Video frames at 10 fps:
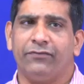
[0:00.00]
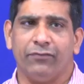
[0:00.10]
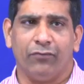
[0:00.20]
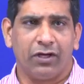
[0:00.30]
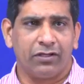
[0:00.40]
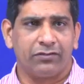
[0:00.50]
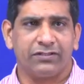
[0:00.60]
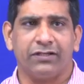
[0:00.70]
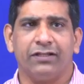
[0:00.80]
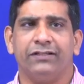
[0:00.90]
If you want
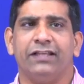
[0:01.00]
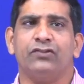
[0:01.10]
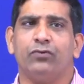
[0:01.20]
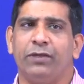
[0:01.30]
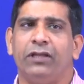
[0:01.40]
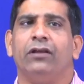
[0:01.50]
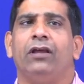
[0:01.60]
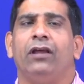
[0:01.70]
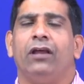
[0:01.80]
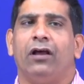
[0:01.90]
certain things to be
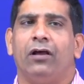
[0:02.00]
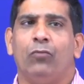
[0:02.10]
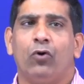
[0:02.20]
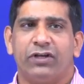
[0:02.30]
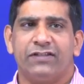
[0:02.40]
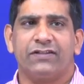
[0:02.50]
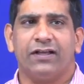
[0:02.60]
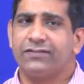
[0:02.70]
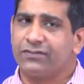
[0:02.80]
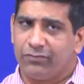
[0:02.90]
more
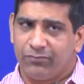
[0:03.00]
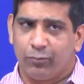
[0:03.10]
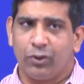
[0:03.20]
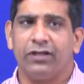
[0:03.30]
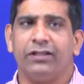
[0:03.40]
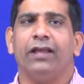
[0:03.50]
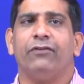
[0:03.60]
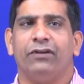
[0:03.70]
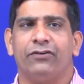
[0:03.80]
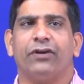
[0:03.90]
discussed, put it
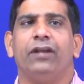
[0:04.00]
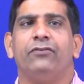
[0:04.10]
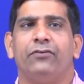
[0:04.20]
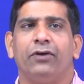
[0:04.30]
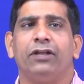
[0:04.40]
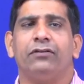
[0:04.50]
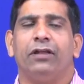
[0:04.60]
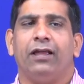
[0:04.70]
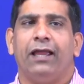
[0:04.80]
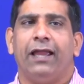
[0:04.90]
there. We will try to do it,
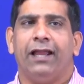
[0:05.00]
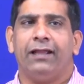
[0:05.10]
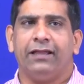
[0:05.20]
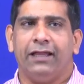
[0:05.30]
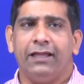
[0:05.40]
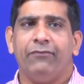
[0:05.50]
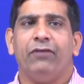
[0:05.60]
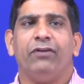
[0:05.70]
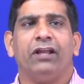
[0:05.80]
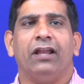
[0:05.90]
and any way
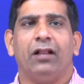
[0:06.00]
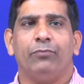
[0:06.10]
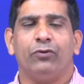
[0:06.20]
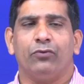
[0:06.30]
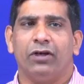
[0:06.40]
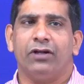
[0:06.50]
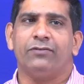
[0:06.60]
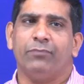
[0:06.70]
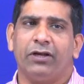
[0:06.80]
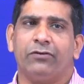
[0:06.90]
we can help you to
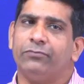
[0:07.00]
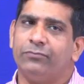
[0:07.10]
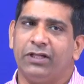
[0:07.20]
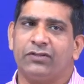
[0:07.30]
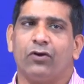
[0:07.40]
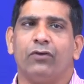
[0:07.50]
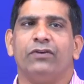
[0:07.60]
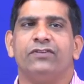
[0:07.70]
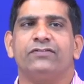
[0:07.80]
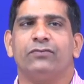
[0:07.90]
learn better, that's
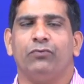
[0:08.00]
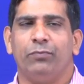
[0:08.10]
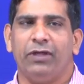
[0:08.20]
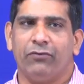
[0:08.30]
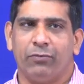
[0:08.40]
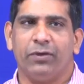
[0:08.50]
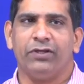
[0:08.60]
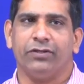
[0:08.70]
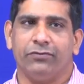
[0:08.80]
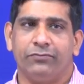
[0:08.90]
always will be our
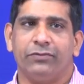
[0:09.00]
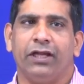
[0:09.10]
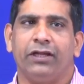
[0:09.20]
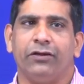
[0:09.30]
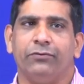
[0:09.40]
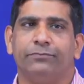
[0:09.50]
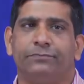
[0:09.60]
pleasure. Thank you.